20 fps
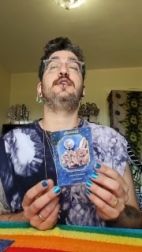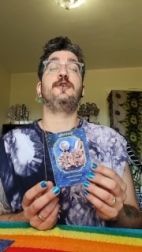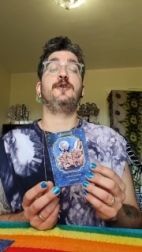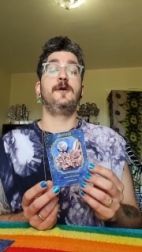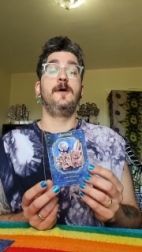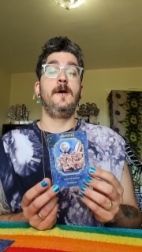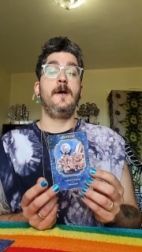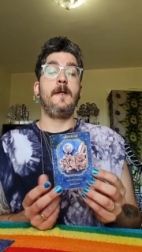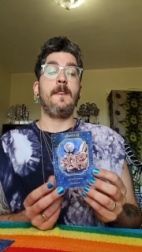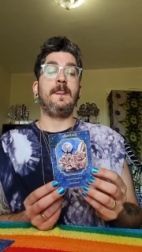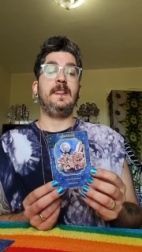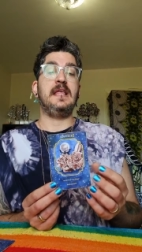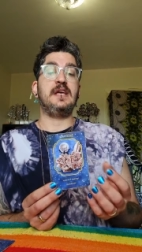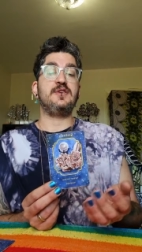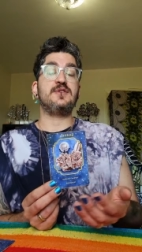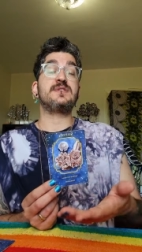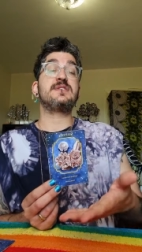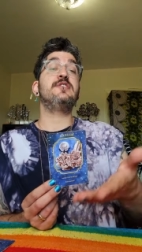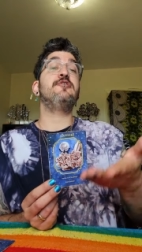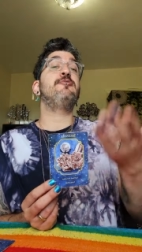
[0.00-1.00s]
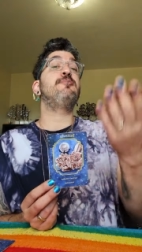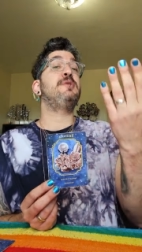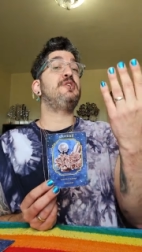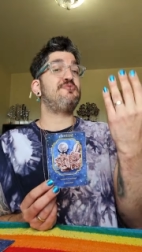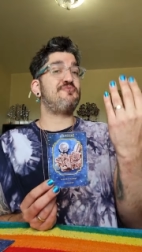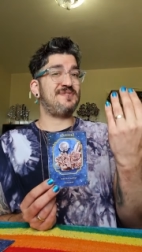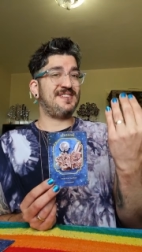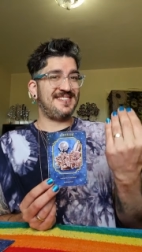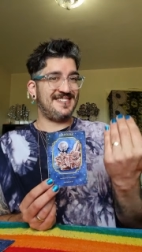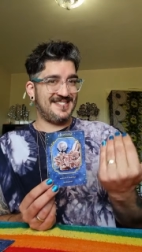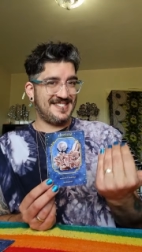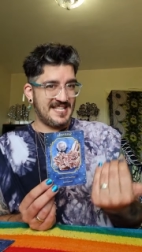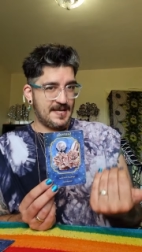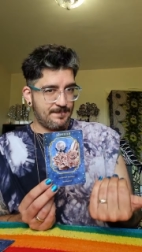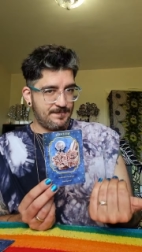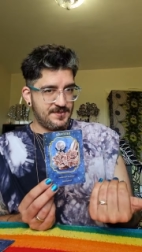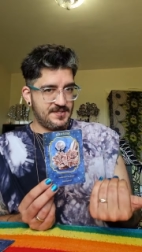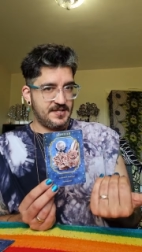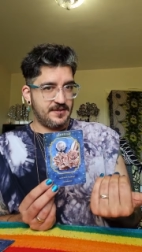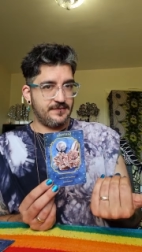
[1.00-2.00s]
you. Let yourself be
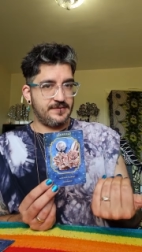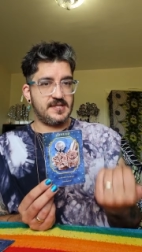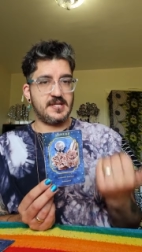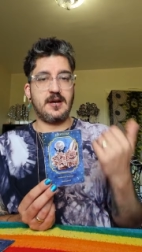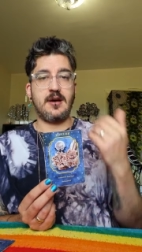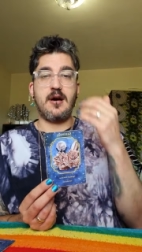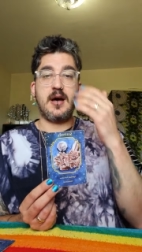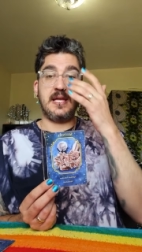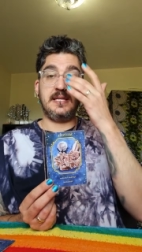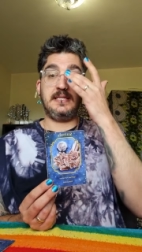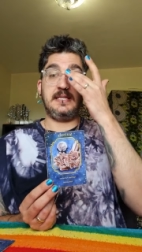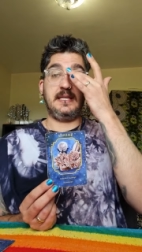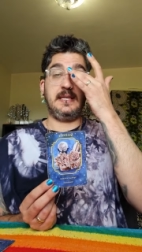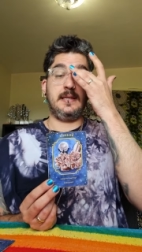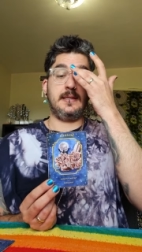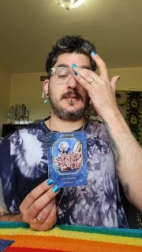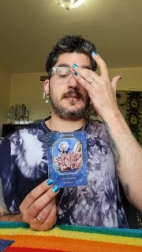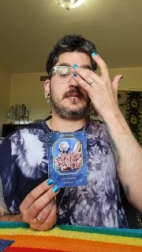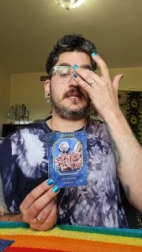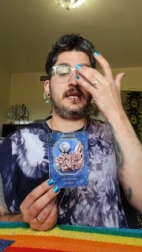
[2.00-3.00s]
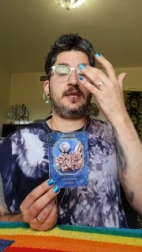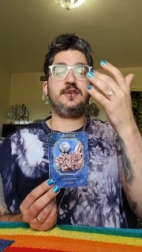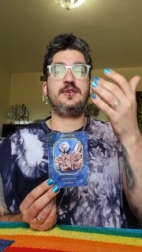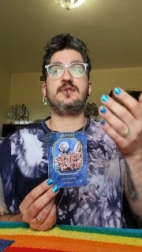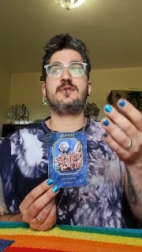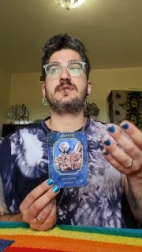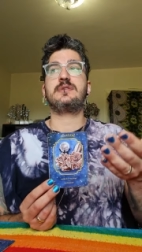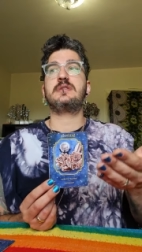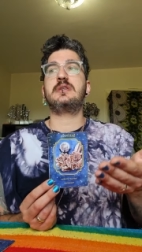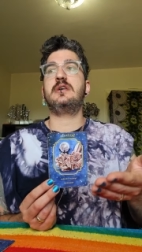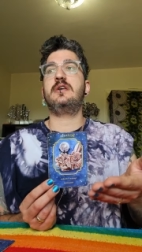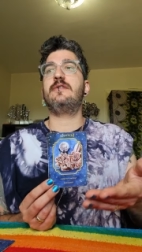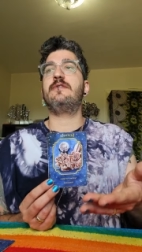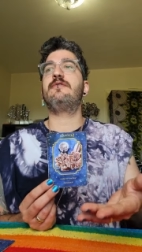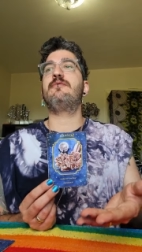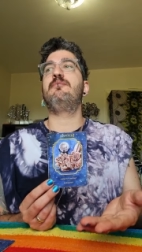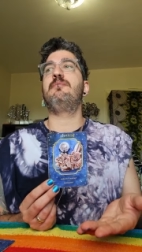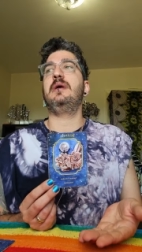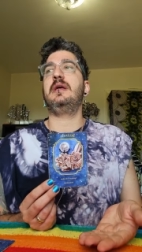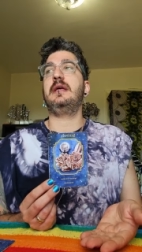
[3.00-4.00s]
receptive to ideas. Let
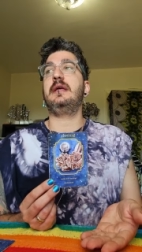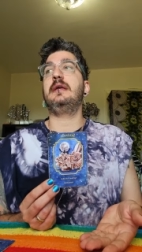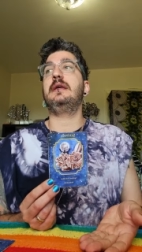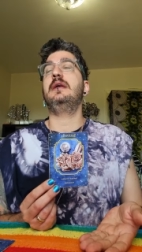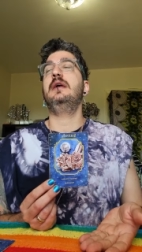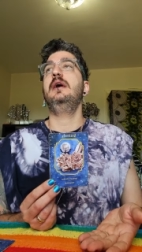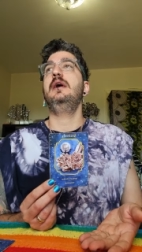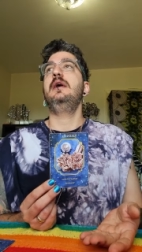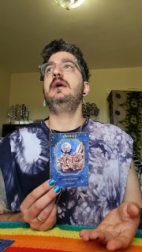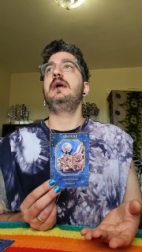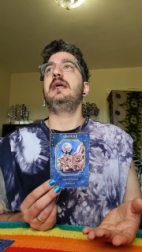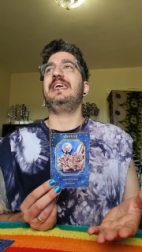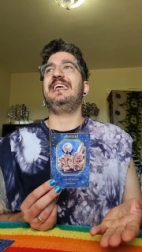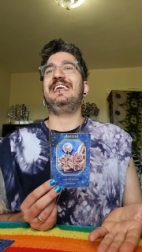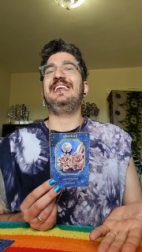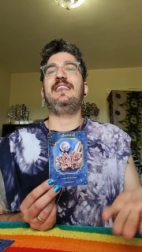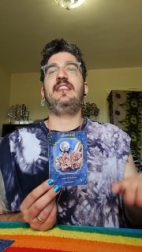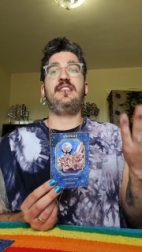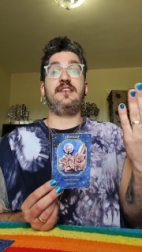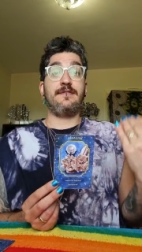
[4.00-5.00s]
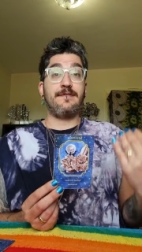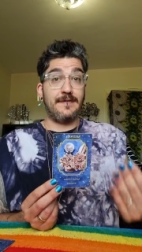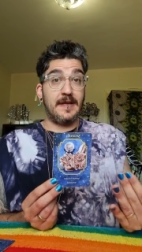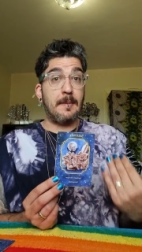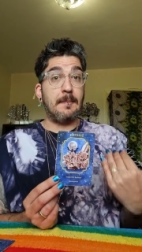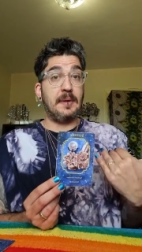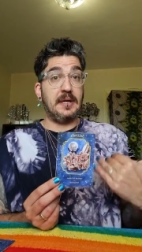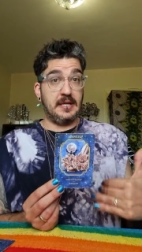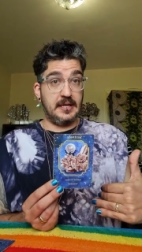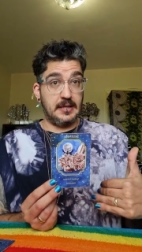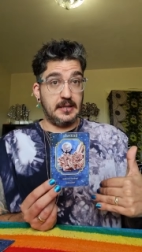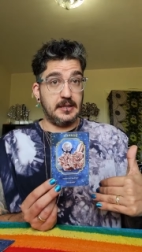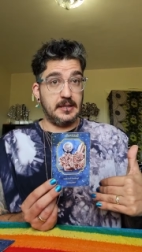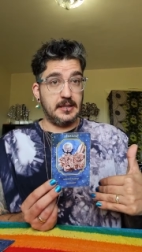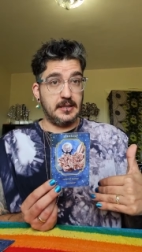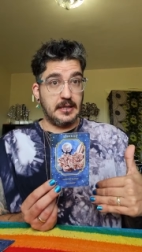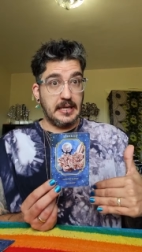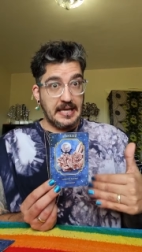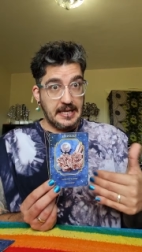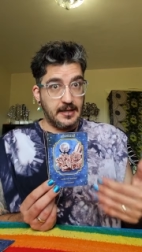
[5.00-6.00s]
yourself be in the feminine,
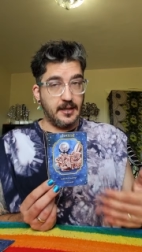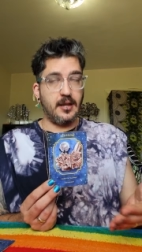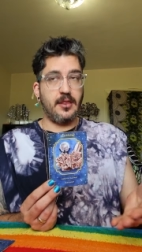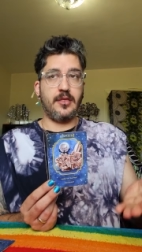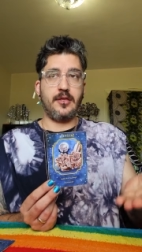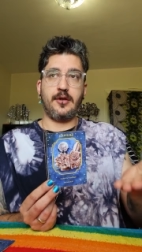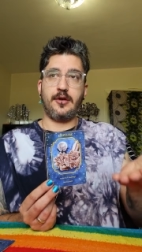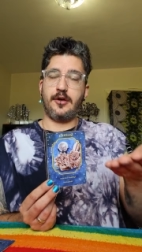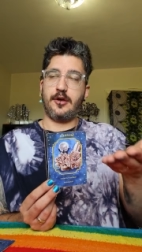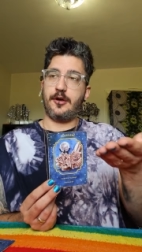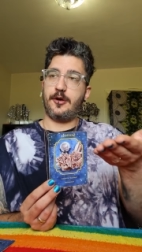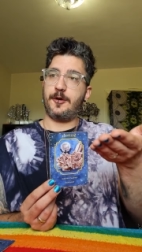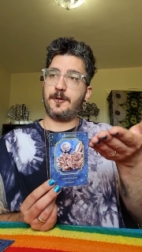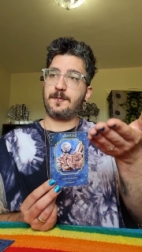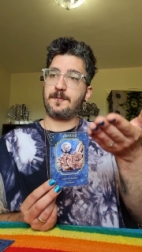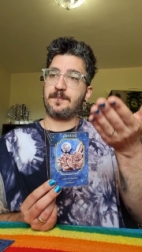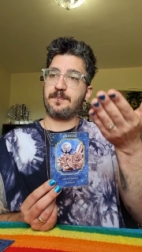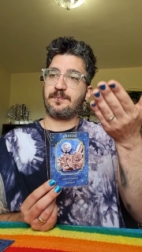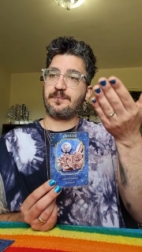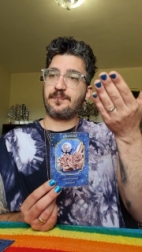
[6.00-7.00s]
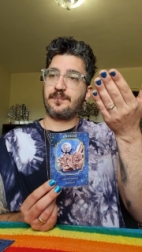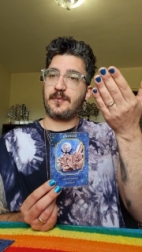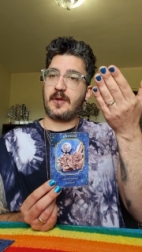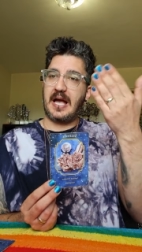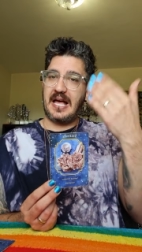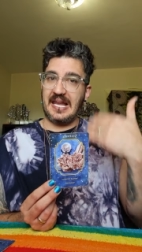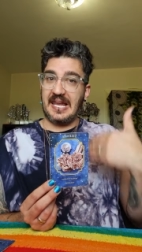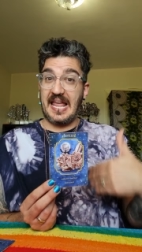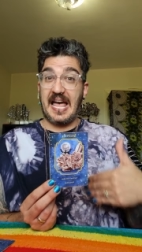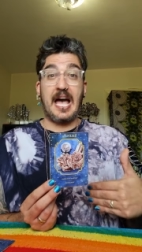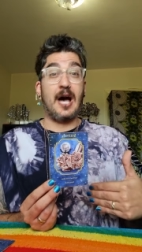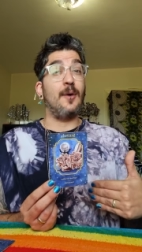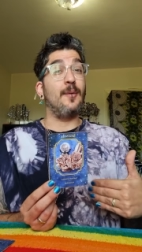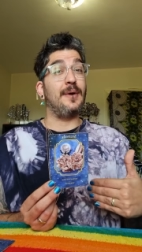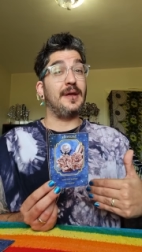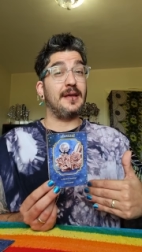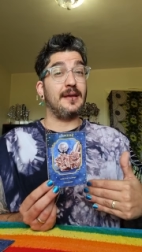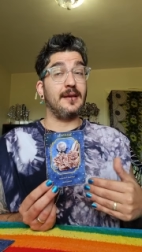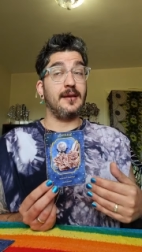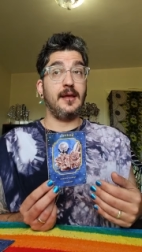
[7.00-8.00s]
in the
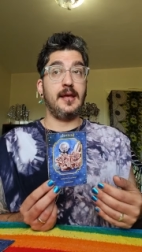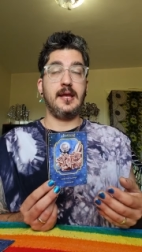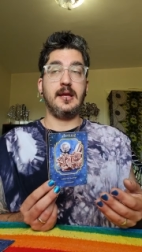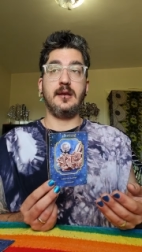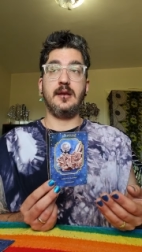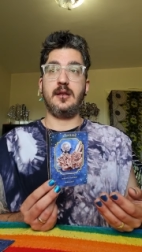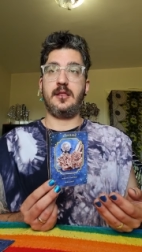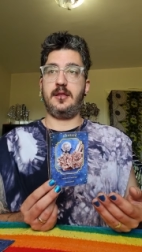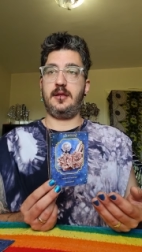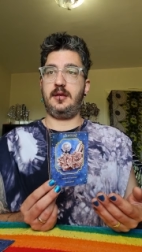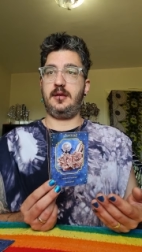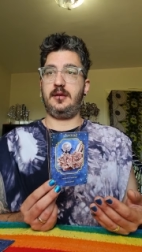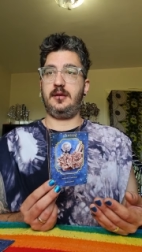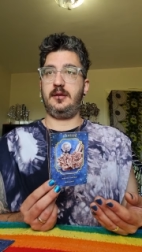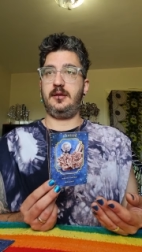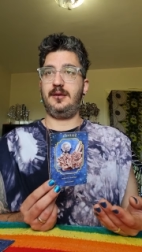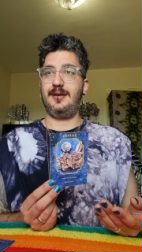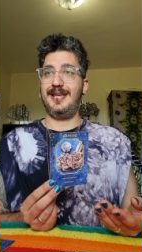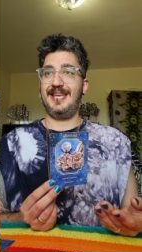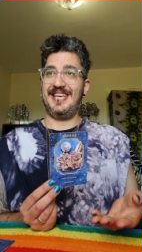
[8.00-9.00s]
allowing, in the